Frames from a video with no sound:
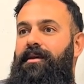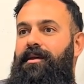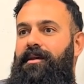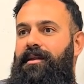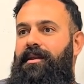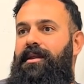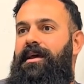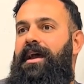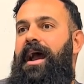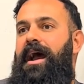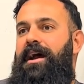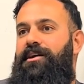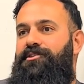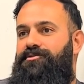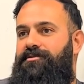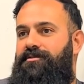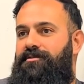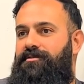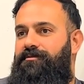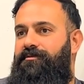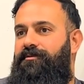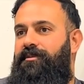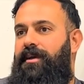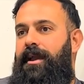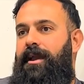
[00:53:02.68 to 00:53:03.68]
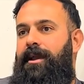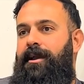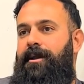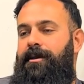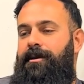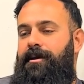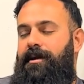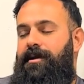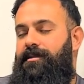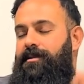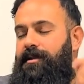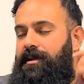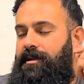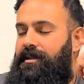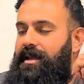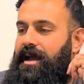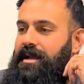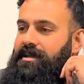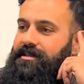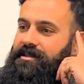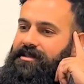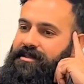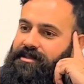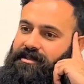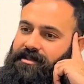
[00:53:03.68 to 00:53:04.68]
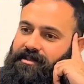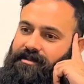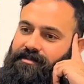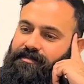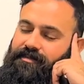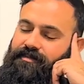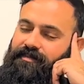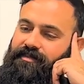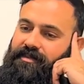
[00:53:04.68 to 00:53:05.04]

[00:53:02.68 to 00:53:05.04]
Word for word: in an agile way. I think that's his,